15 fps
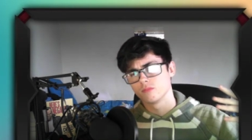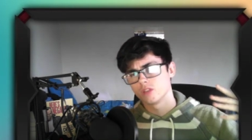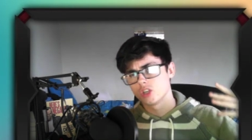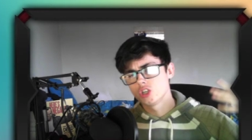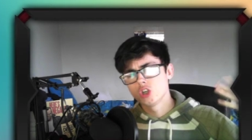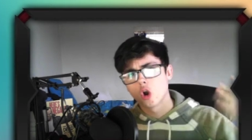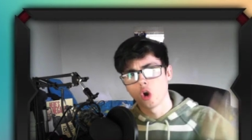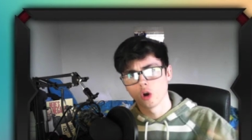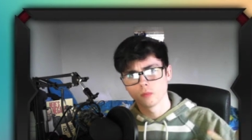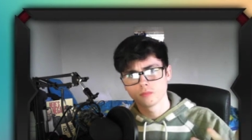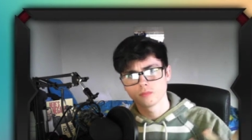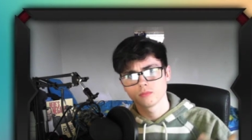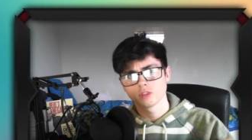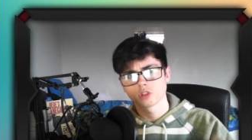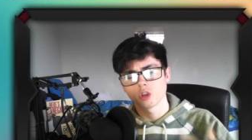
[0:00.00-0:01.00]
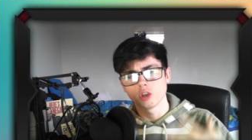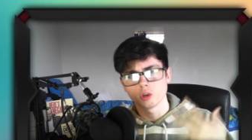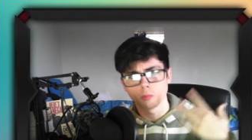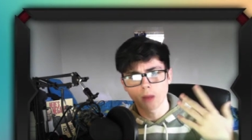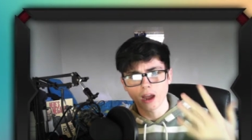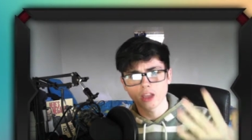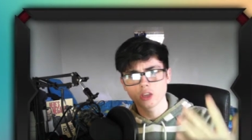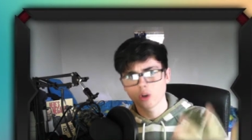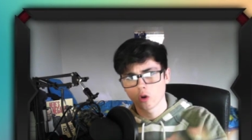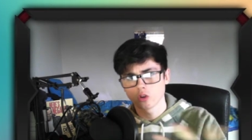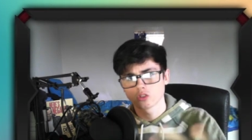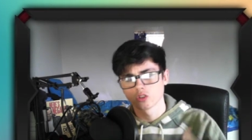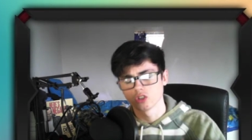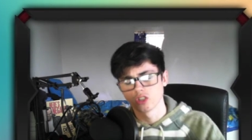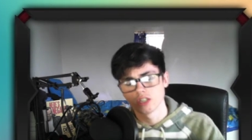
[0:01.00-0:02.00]
yacht. So you could buy
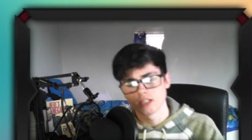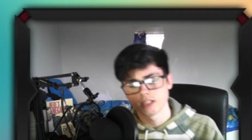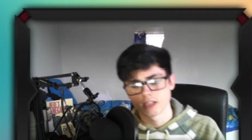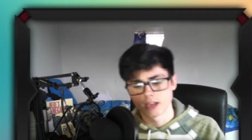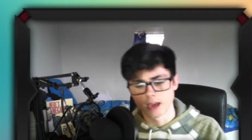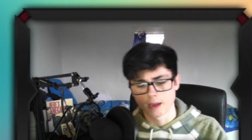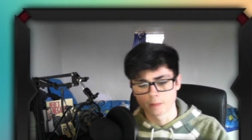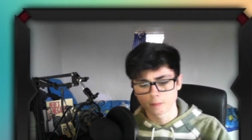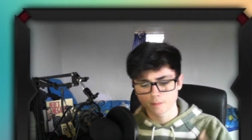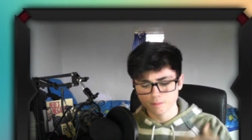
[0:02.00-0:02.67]
yachts on GTA.